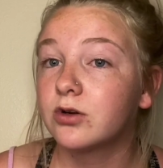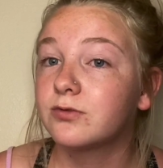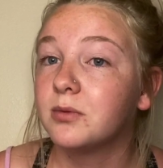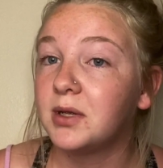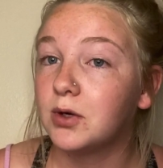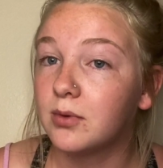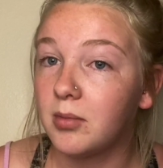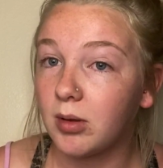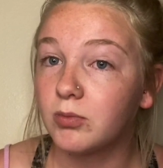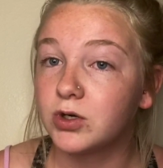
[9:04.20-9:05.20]
for me to
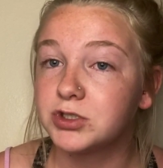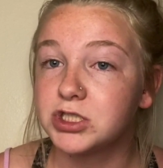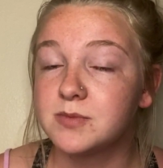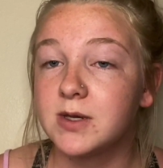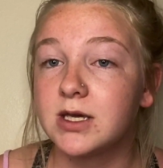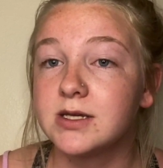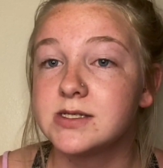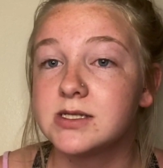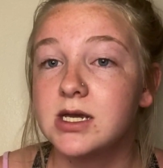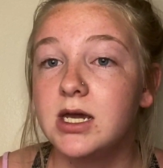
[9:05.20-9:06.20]
remember just
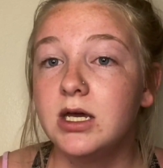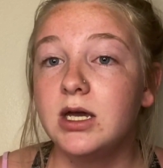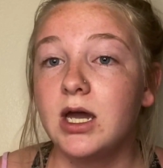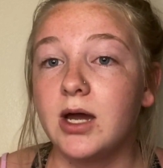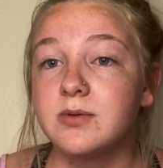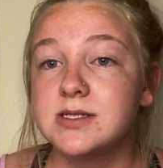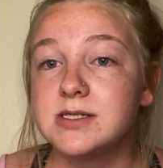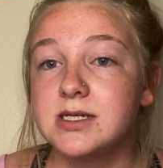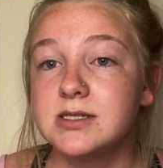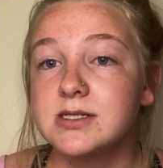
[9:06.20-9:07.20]
because I was
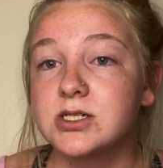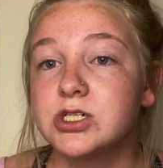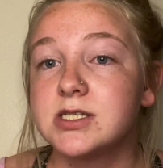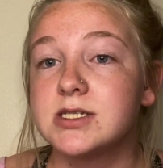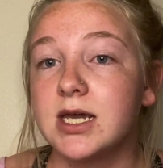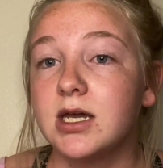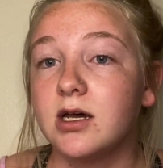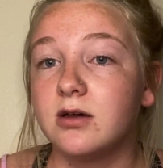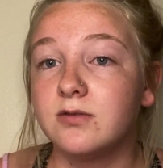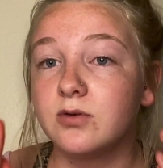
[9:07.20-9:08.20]
in such a state
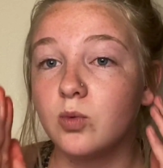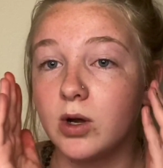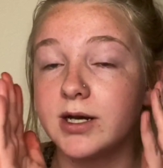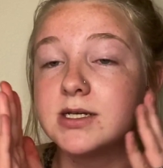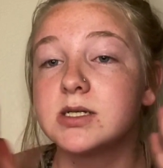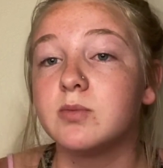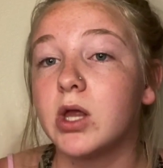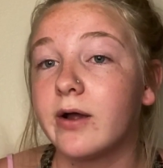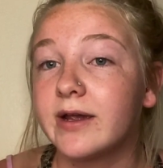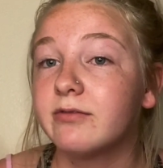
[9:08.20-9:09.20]
of wanting to
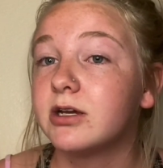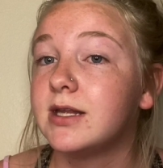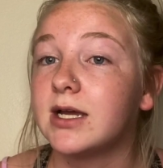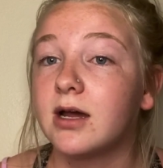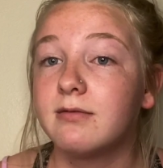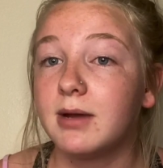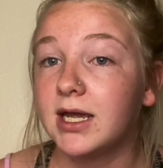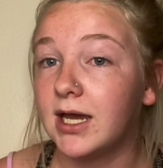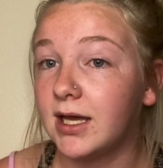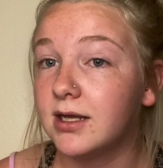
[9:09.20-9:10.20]
block everything out of my
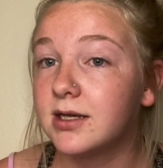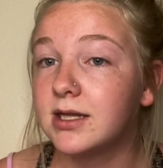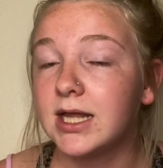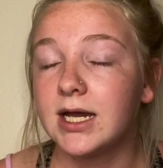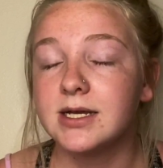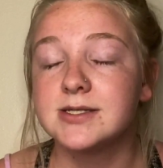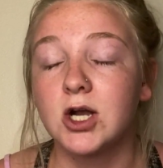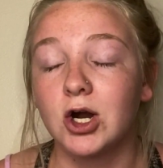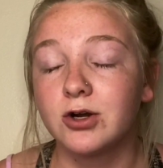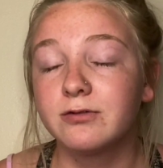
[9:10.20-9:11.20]
head that it's
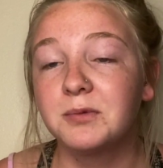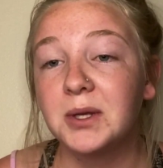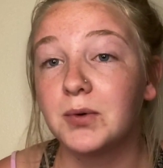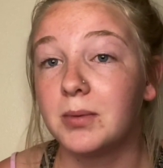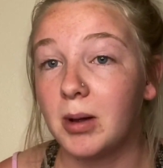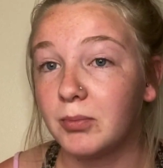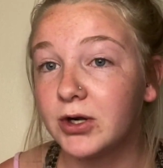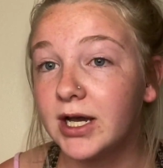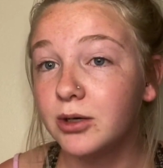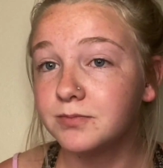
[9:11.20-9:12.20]
harder for me to remember now.